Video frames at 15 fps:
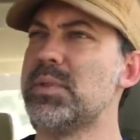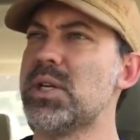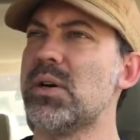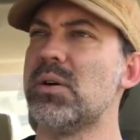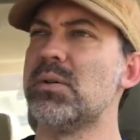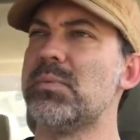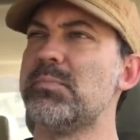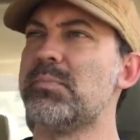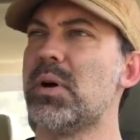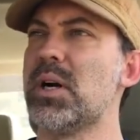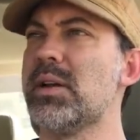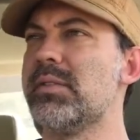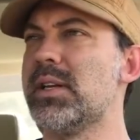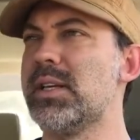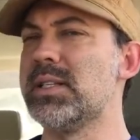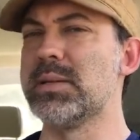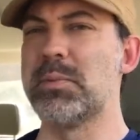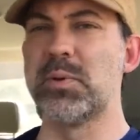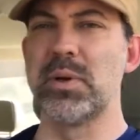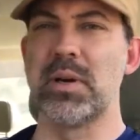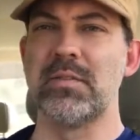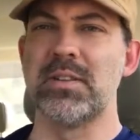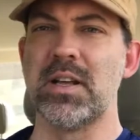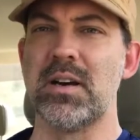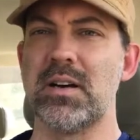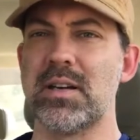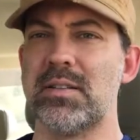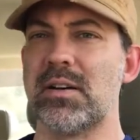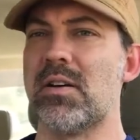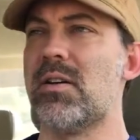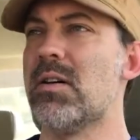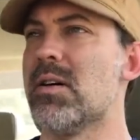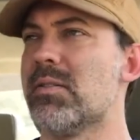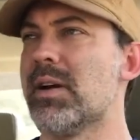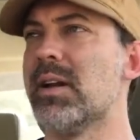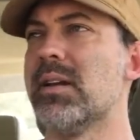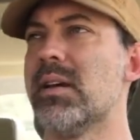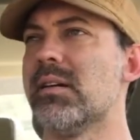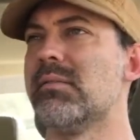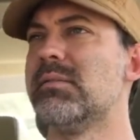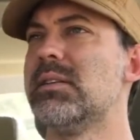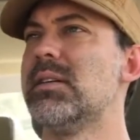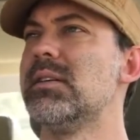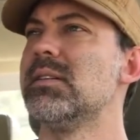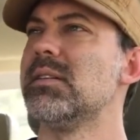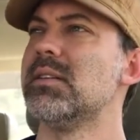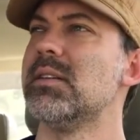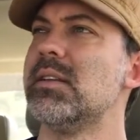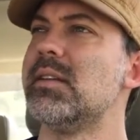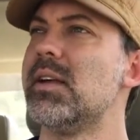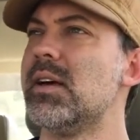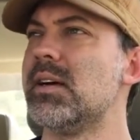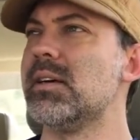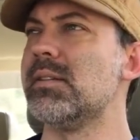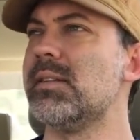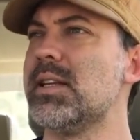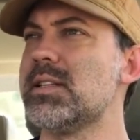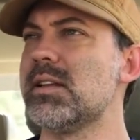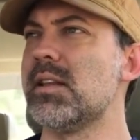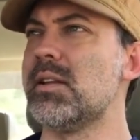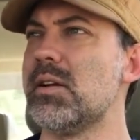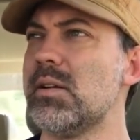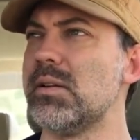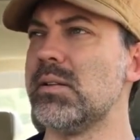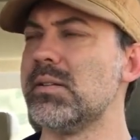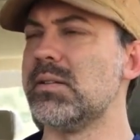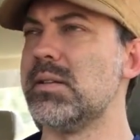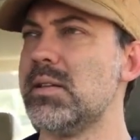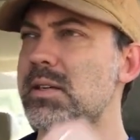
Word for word: so part of it is I'm doing a vlog in the car right now. Uh, that's a little,